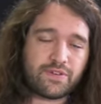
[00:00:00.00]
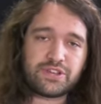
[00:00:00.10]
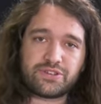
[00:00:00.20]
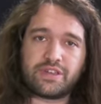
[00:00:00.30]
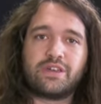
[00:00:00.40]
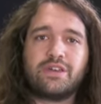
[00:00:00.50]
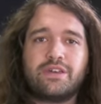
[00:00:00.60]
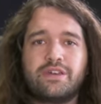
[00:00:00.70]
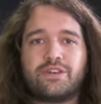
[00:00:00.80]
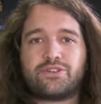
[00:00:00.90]
Eventually,
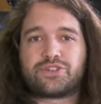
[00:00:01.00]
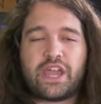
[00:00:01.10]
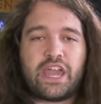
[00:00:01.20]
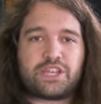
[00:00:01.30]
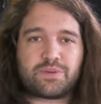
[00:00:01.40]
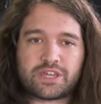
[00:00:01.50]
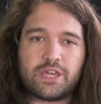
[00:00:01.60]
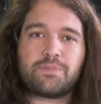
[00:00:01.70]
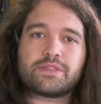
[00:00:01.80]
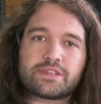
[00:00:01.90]
it'll change, but
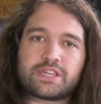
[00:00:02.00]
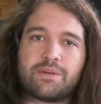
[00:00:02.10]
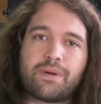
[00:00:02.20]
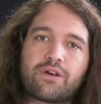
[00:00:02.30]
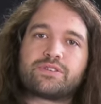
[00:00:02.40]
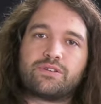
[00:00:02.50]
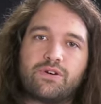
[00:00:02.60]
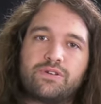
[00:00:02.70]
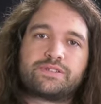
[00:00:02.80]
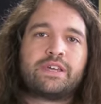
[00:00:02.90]
keeping the same mounting
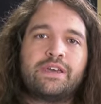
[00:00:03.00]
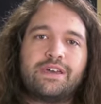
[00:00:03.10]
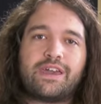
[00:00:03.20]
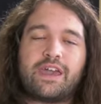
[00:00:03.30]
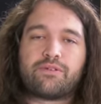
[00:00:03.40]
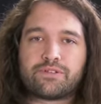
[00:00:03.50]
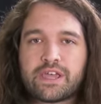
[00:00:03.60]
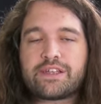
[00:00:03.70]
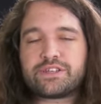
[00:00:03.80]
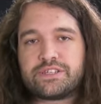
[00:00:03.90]
holes and
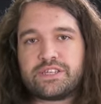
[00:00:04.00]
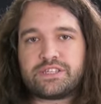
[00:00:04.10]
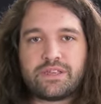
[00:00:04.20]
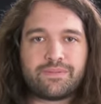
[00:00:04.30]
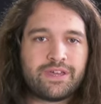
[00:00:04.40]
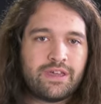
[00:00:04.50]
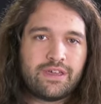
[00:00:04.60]
retention system